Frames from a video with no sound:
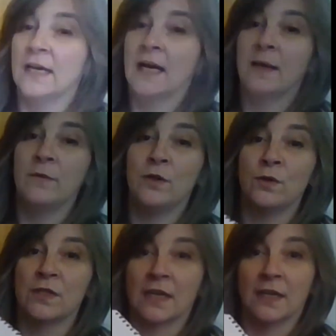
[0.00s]
I'm
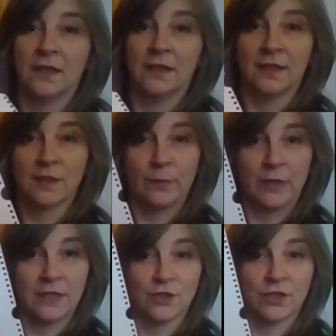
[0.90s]
using this
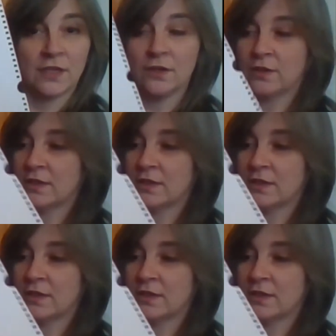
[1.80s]
page here. This